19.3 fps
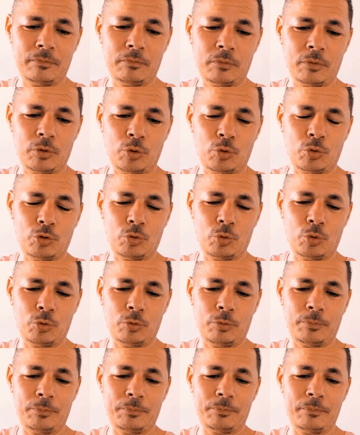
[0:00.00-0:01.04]

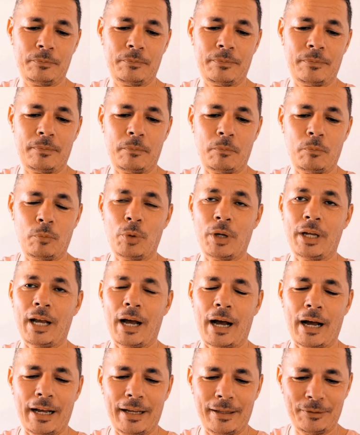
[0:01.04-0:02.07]
usual, we
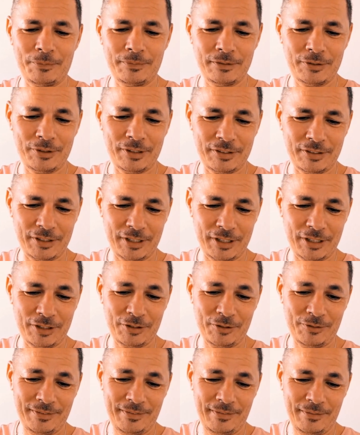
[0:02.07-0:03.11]
can,
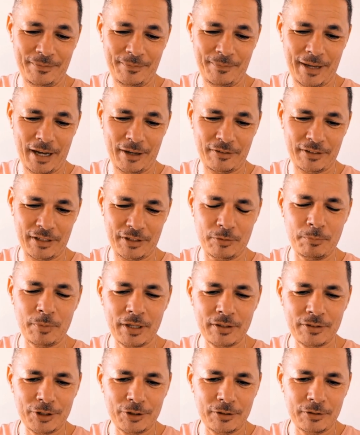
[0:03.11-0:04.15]
indeed, as
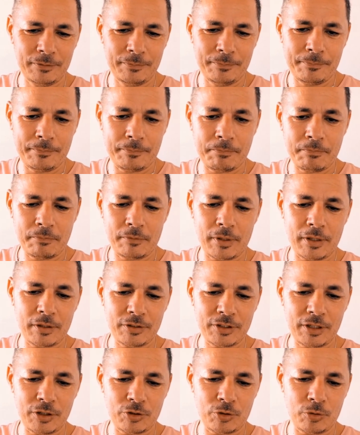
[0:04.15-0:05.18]
expected,
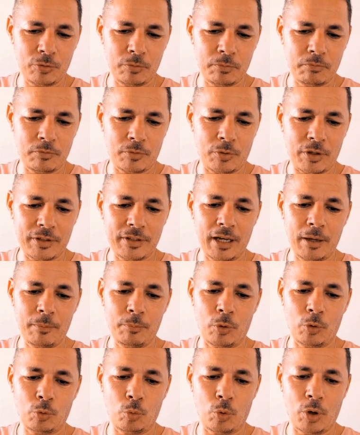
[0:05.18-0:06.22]
continue. For
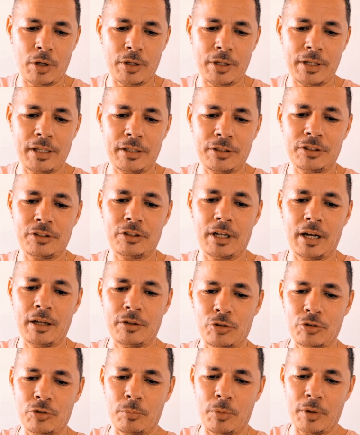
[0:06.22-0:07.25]
example, one can decide
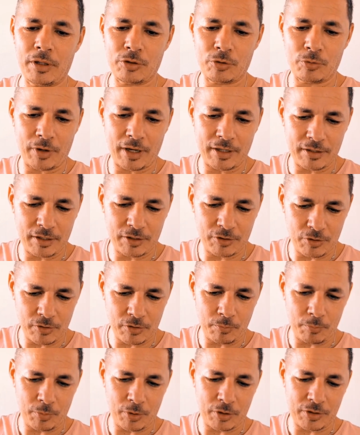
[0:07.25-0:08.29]
to speak directly to
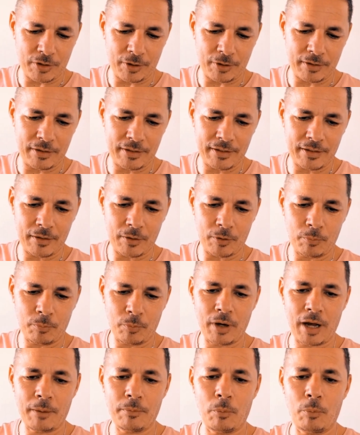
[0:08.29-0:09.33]
the person.
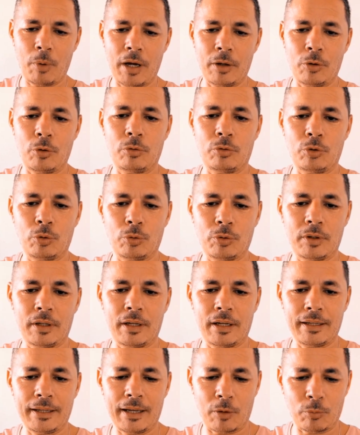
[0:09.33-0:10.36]
We have a microphone,
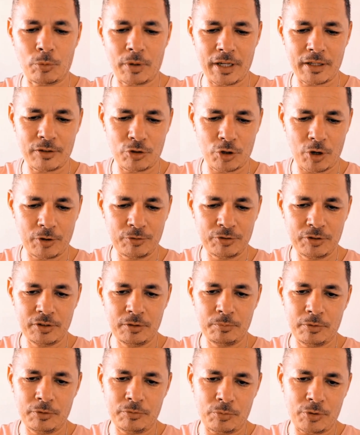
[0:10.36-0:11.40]
and we can talk to
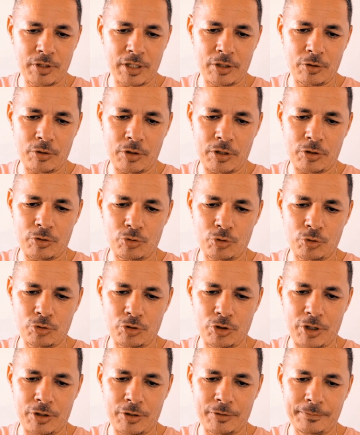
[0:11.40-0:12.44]
them if we hear an
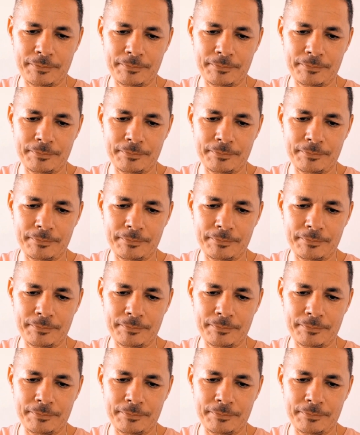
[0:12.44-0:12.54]
intrusion.